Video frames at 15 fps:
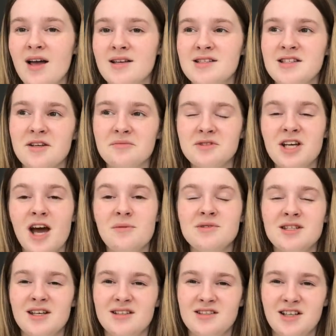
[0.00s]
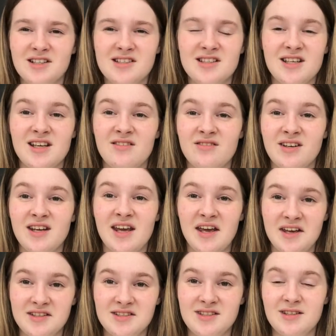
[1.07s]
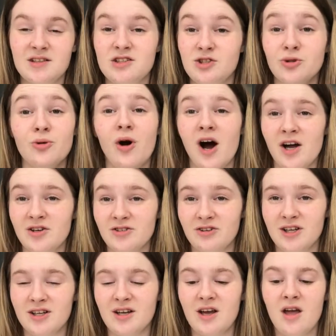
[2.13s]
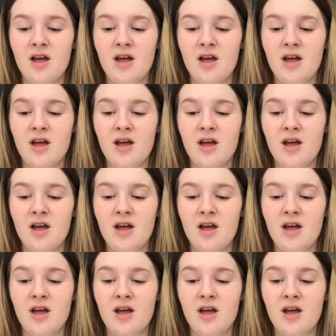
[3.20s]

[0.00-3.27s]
sometimes it doesn't even hit 200.